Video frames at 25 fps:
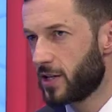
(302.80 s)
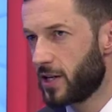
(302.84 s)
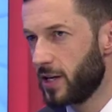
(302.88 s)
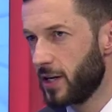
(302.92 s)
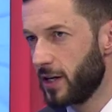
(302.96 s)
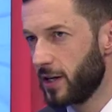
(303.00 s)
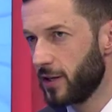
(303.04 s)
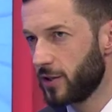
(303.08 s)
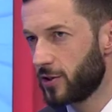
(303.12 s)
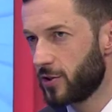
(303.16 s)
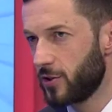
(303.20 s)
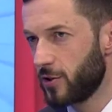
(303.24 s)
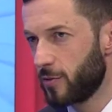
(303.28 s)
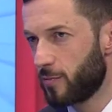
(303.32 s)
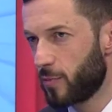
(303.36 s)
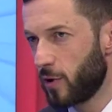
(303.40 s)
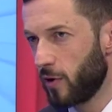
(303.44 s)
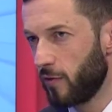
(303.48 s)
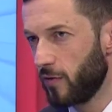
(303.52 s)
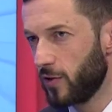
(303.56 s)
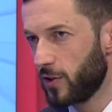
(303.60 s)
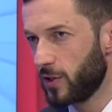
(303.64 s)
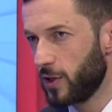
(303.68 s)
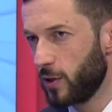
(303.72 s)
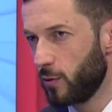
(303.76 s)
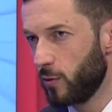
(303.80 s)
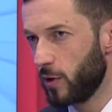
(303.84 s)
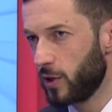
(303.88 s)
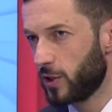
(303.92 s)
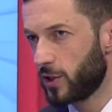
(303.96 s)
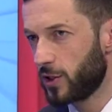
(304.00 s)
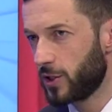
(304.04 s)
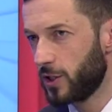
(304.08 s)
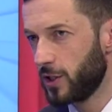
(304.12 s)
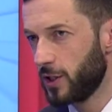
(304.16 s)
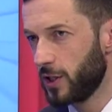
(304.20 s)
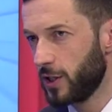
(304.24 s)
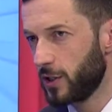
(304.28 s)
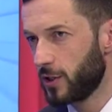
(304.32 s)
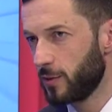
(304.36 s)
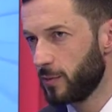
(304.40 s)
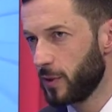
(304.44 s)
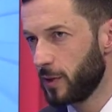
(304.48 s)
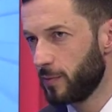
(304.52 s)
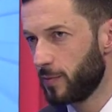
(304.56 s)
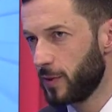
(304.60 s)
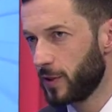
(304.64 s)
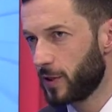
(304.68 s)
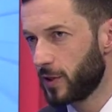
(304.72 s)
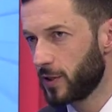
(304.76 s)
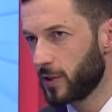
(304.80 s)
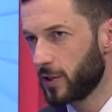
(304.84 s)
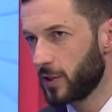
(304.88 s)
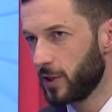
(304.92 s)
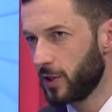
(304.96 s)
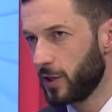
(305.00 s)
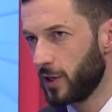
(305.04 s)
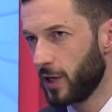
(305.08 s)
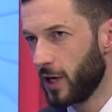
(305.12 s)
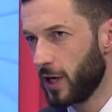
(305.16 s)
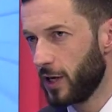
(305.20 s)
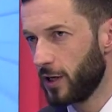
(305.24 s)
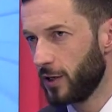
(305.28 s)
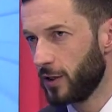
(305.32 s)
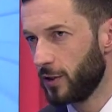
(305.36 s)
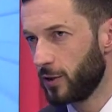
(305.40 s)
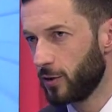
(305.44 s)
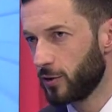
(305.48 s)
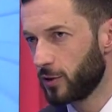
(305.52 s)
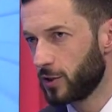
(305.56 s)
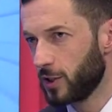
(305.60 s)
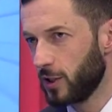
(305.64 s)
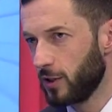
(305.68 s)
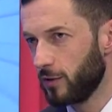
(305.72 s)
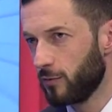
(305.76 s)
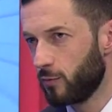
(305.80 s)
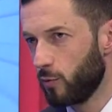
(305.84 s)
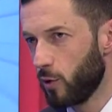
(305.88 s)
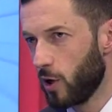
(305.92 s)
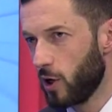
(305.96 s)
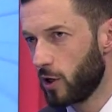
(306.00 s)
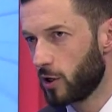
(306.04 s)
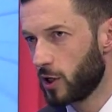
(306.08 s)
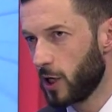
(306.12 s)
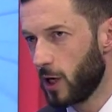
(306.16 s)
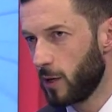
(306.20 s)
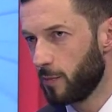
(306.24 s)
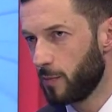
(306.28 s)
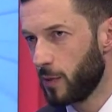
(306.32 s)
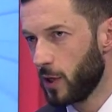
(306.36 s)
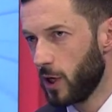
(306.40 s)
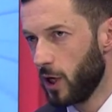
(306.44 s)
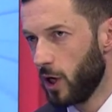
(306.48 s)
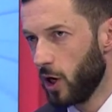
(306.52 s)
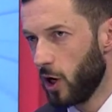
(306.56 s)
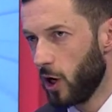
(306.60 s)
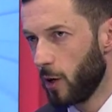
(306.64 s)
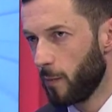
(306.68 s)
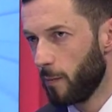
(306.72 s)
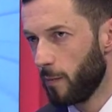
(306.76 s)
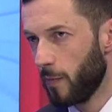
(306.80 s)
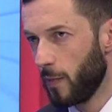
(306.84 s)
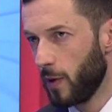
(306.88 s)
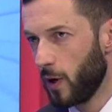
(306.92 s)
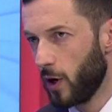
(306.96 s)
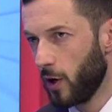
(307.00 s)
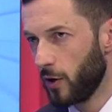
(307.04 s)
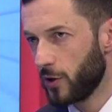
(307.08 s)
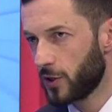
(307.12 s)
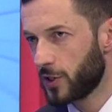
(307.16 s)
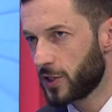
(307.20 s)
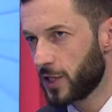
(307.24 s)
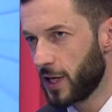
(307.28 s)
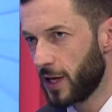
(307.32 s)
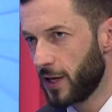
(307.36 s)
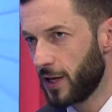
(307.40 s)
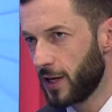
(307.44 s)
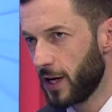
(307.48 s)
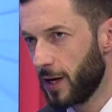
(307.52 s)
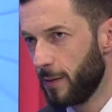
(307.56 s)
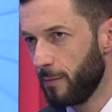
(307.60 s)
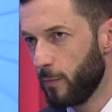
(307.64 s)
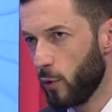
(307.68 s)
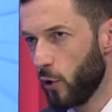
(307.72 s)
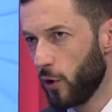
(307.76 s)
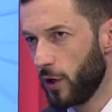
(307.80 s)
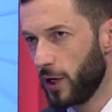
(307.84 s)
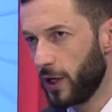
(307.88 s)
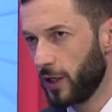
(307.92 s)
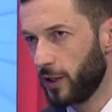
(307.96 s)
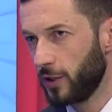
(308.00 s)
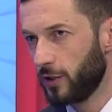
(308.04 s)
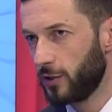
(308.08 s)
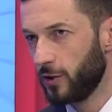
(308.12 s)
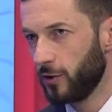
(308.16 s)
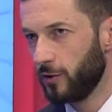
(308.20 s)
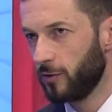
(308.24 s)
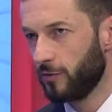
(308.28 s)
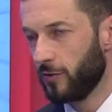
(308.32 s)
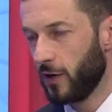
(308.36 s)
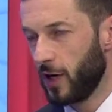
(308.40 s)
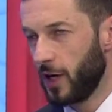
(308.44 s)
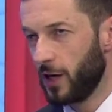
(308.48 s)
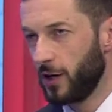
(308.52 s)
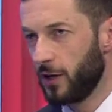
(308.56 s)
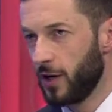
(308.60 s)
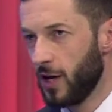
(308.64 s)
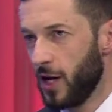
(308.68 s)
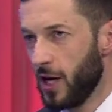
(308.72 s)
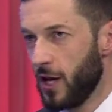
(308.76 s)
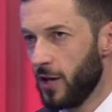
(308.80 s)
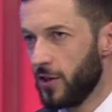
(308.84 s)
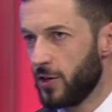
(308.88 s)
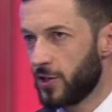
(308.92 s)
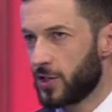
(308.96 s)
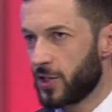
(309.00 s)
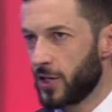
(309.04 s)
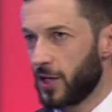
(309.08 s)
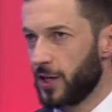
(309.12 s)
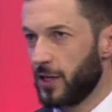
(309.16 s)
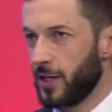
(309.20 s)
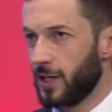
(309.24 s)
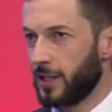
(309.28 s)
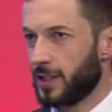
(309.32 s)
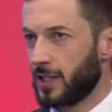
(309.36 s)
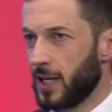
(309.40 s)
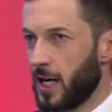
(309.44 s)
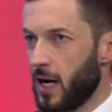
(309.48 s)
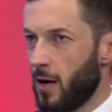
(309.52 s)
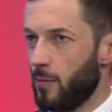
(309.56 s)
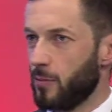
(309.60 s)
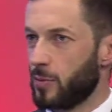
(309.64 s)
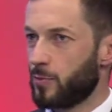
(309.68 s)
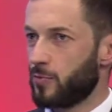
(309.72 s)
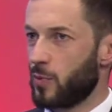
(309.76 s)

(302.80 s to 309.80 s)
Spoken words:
gears to the province in which Tina Jumaat-Peterson and yourself woke up on Sunday morning to find the Sunday Times